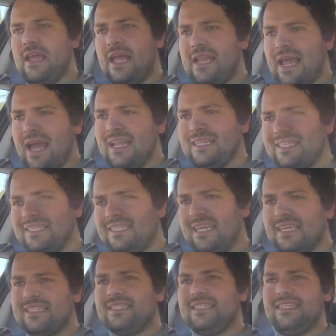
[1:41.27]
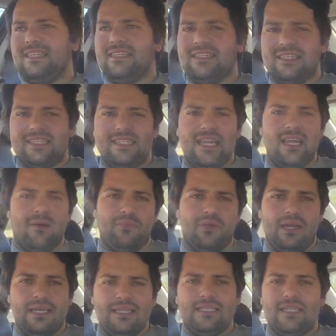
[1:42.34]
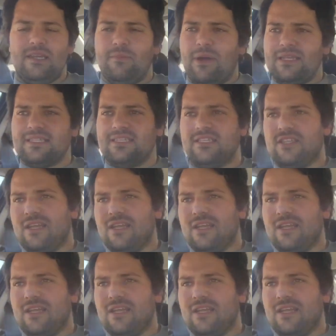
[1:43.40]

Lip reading: it had 6 cylinder setup plates in it, basically.